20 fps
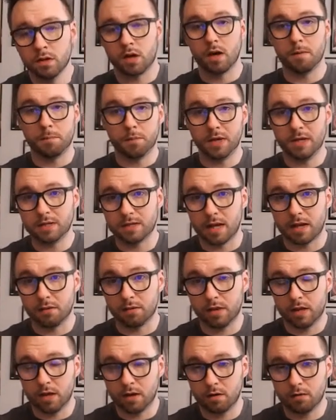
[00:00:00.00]
companies
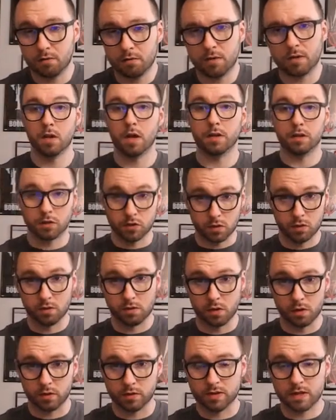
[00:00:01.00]
out there and the
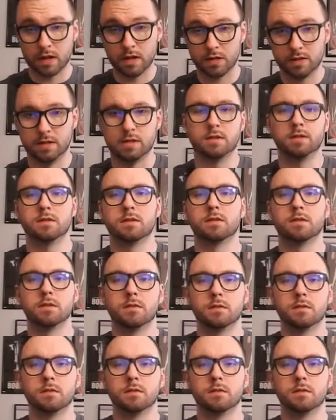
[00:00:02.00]
so-called scientists,